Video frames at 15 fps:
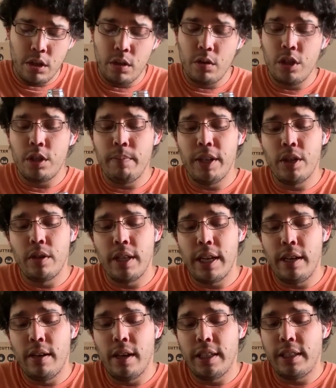So just make sure
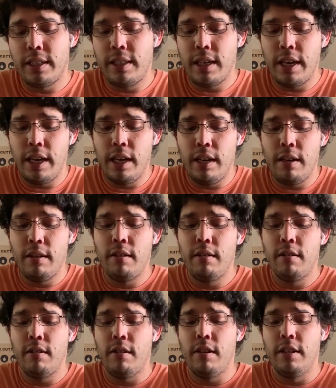that knot's tight
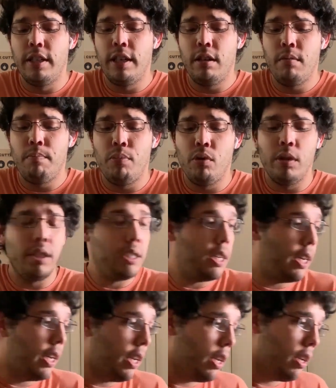on there, pull it
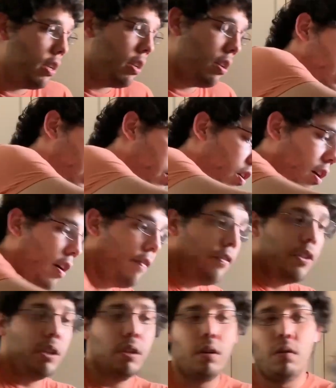tight, cut off the